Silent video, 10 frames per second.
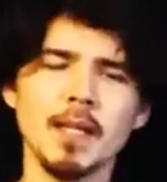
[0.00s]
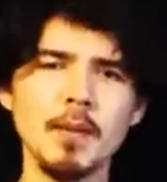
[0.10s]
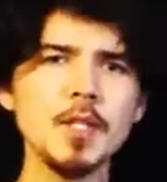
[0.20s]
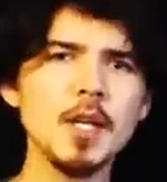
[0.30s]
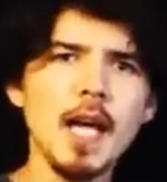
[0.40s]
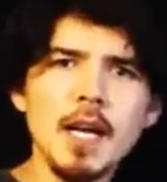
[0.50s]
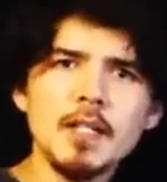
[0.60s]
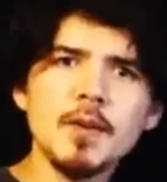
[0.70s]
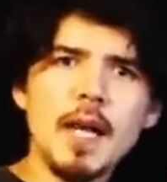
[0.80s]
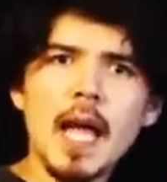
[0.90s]
Let me show you how to
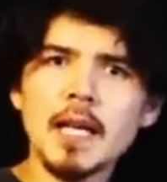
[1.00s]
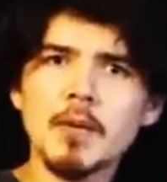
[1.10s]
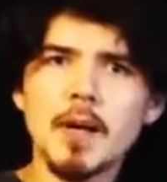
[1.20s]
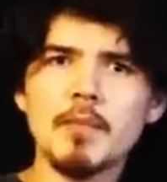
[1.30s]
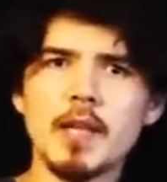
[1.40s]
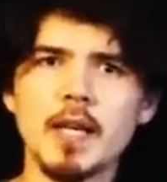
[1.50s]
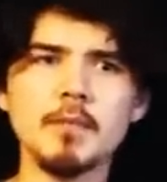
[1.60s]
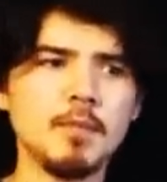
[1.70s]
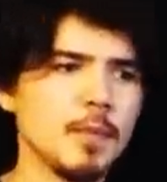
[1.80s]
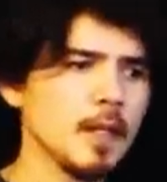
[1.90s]
do an anti-rip then.
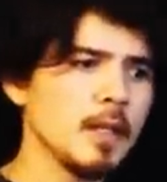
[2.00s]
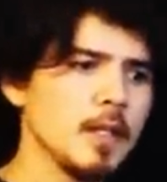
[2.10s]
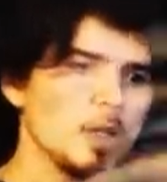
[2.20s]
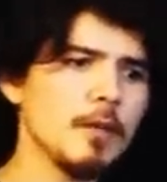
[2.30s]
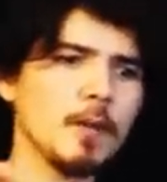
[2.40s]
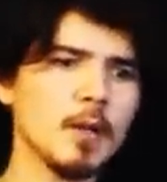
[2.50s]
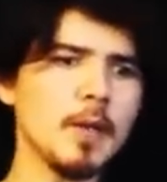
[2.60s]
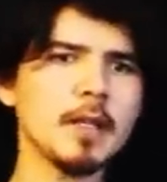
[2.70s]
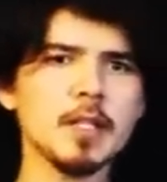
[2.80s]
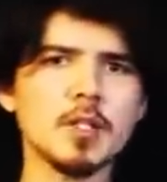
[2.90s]
So if we're
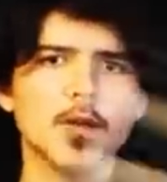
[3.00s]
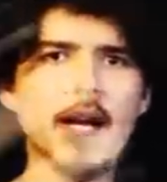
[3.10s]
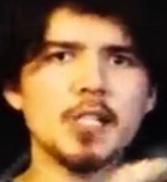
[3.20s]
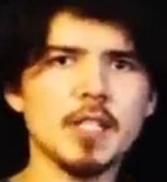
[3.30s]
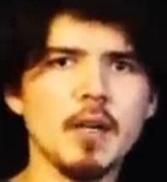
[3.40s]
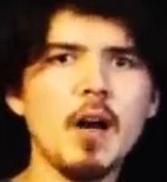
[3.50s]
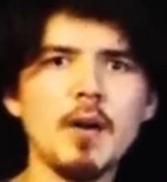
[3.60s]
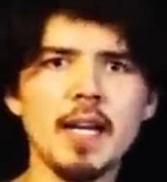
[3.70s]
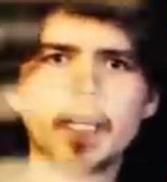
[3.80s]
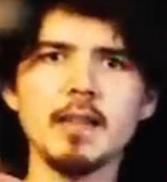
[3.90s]
going this direction
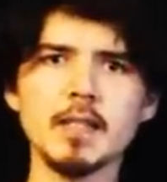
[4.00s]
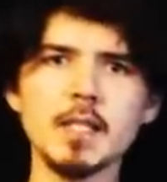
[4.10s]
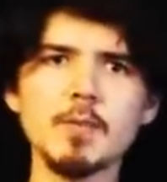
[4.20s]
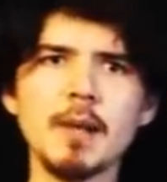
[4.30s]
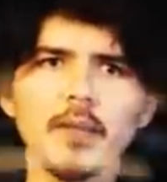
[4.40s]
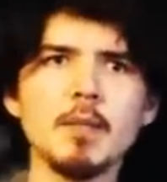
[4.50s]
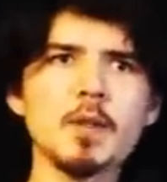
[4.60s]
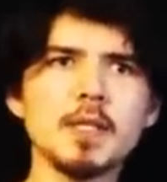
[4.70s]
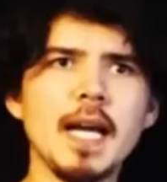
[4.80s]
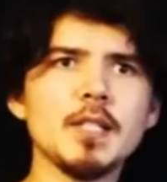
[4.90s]
already, this is probably the
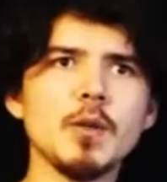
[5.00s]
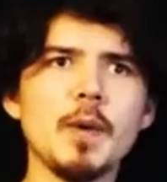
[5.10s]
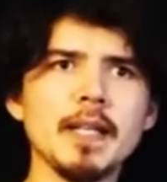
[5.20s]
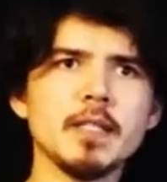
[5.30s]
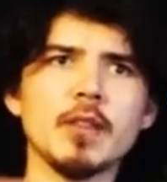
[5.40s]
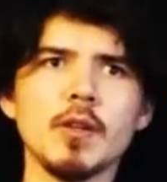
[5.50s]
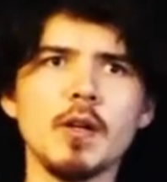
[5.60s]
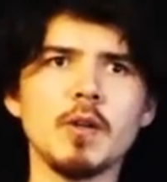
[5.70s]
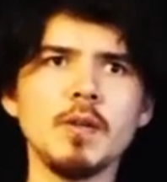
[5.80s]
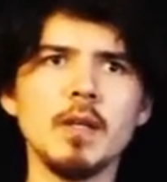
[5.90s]
most natural way to
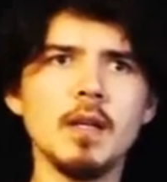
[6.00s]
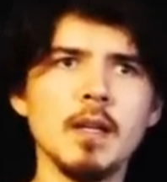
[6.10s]
throw